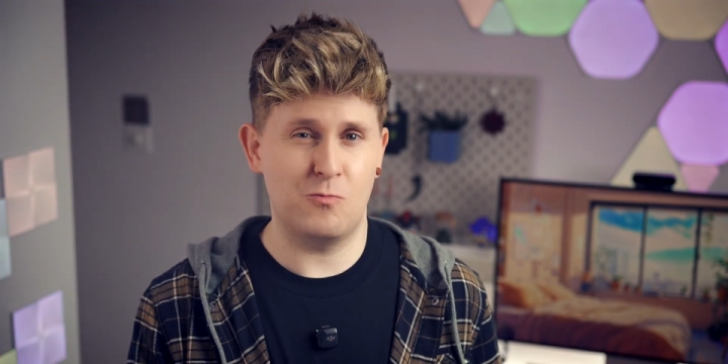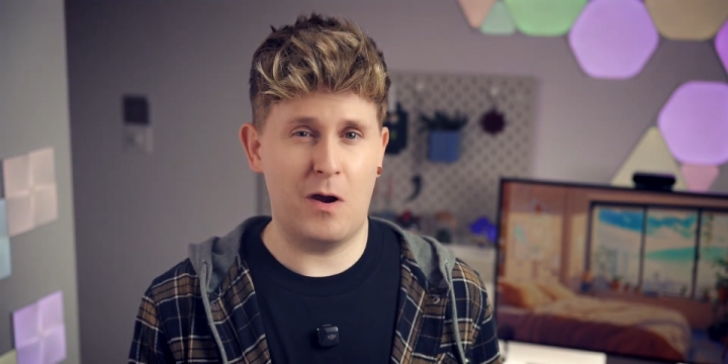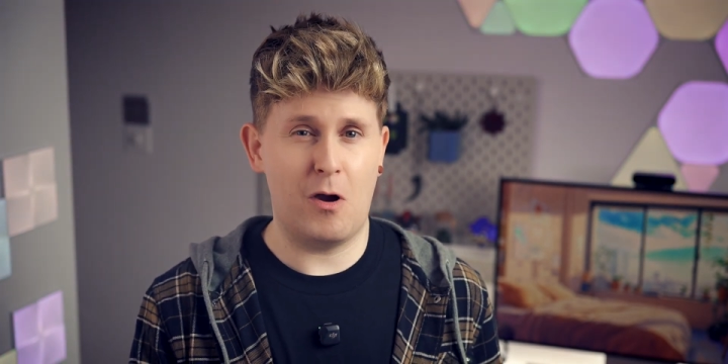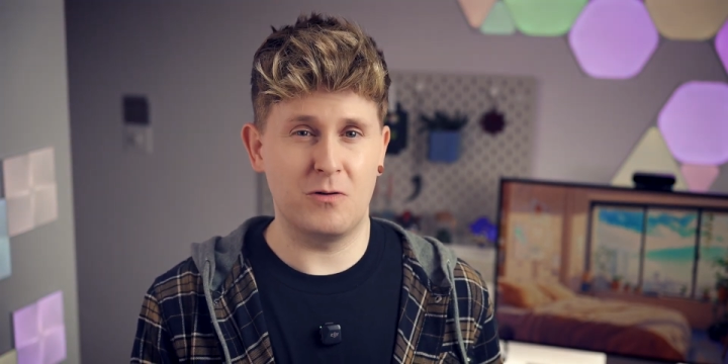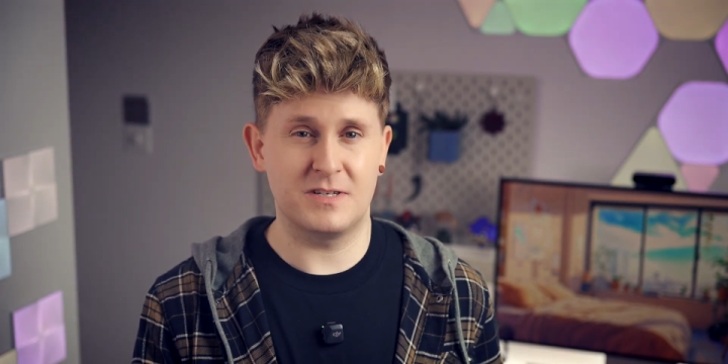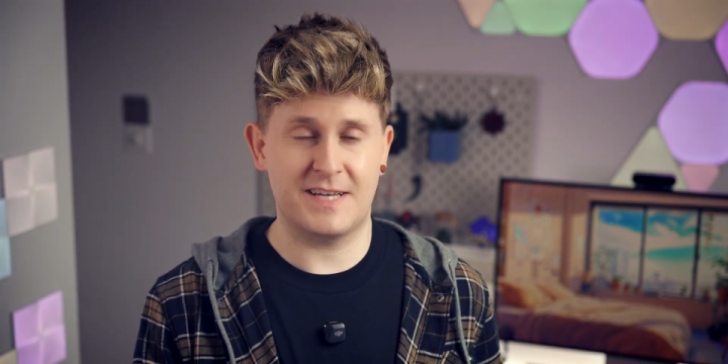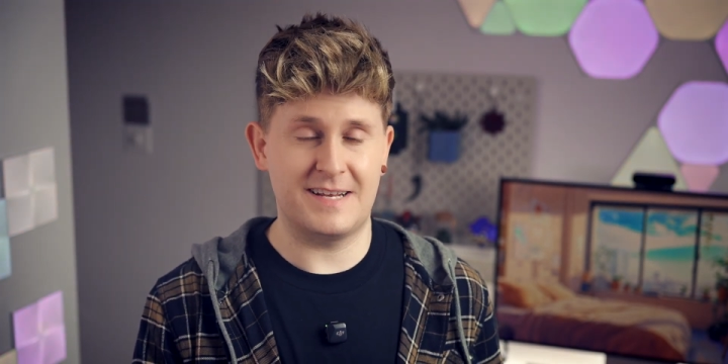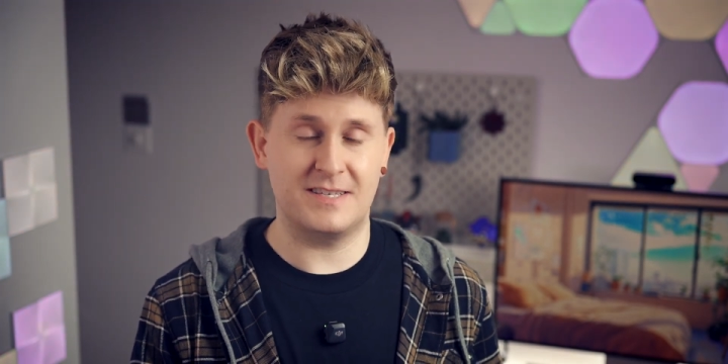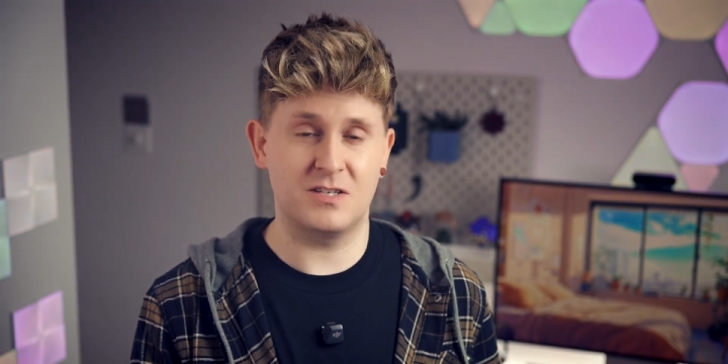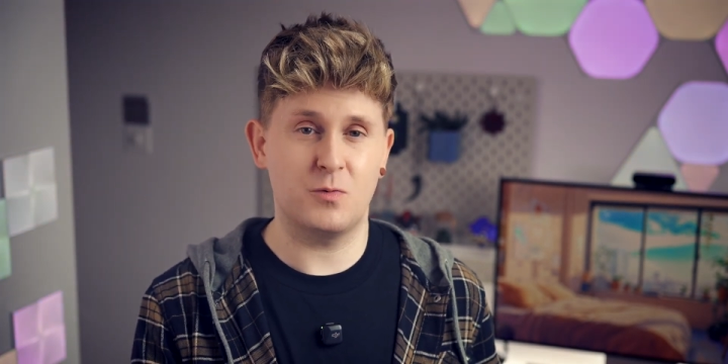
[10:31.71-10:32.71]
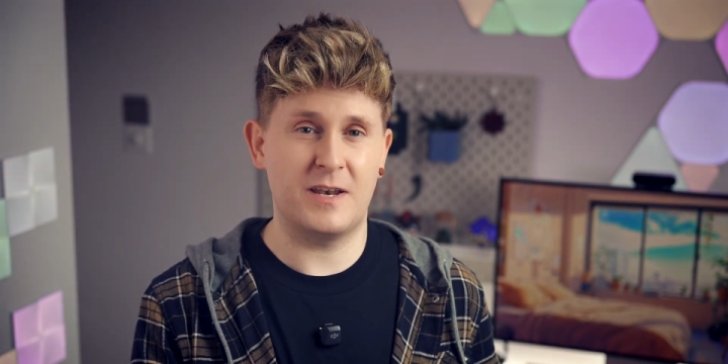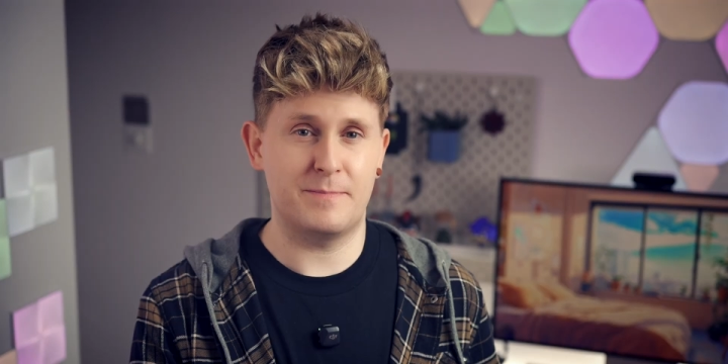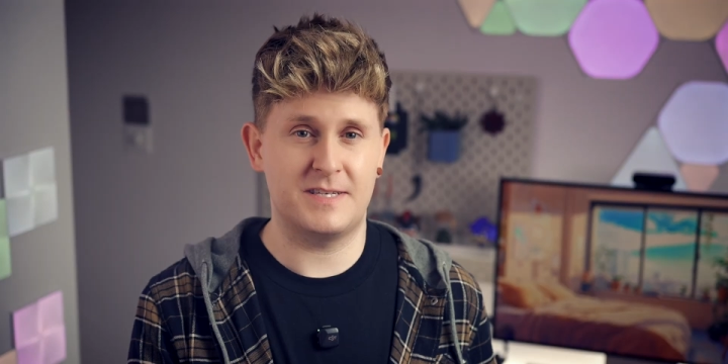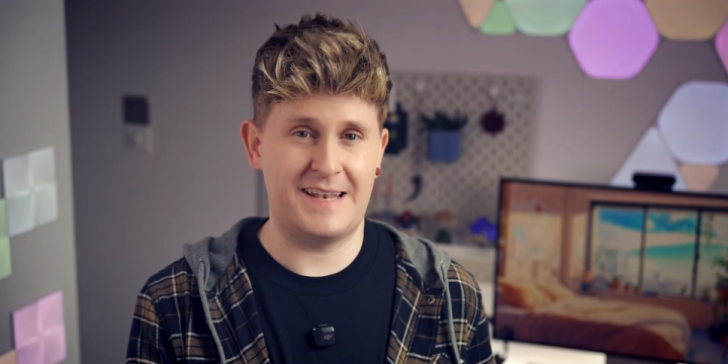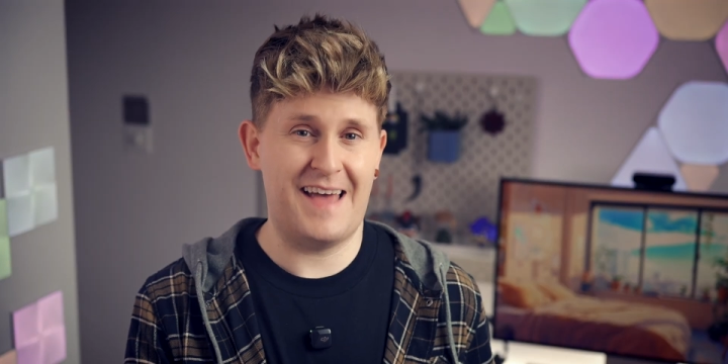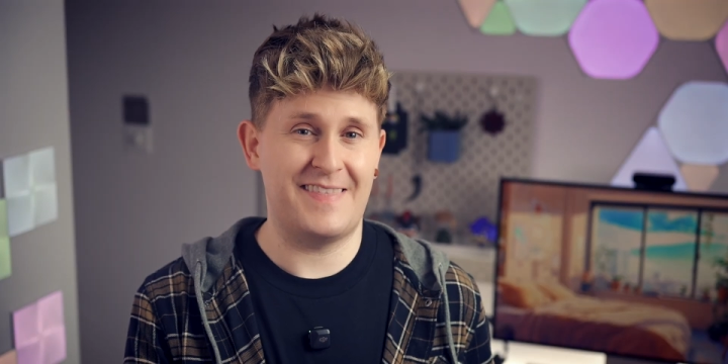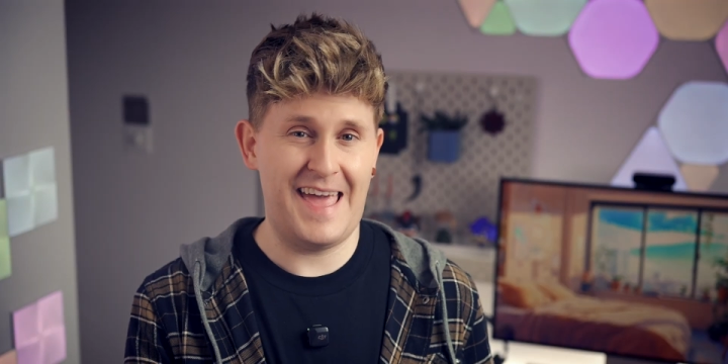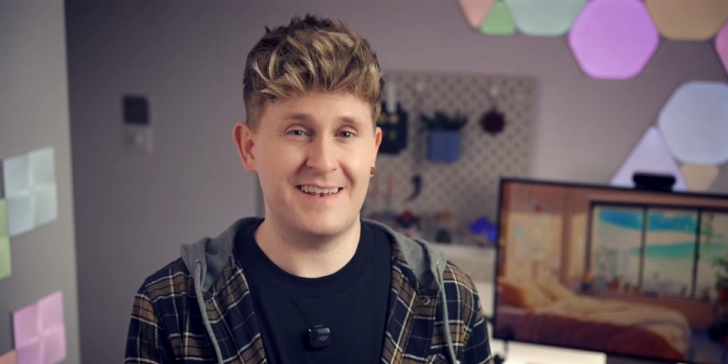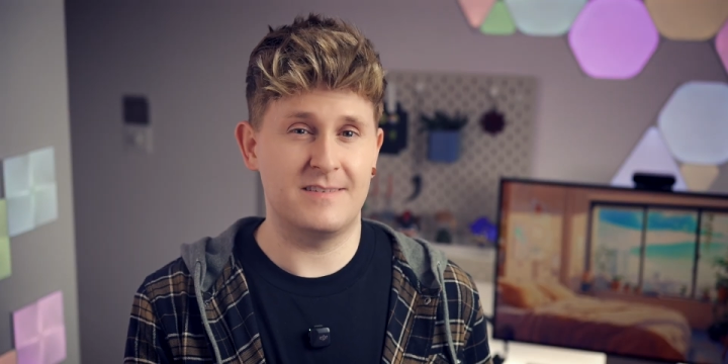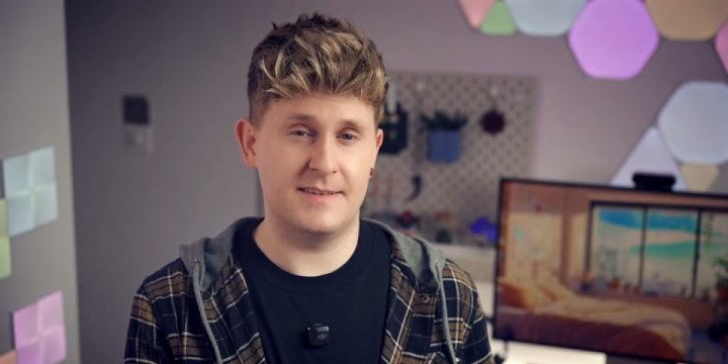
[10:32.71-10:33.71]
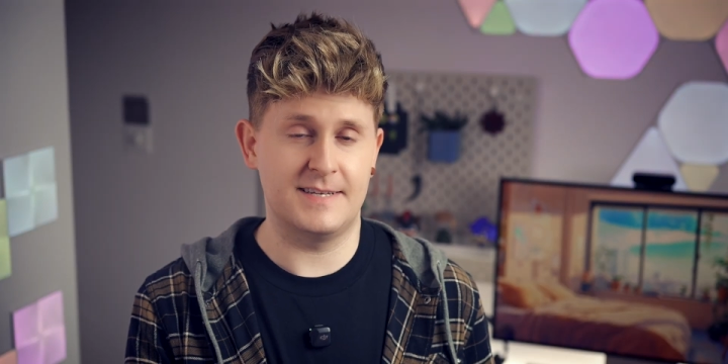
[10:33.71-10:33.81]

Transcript: where I was getting to 20% at the end of the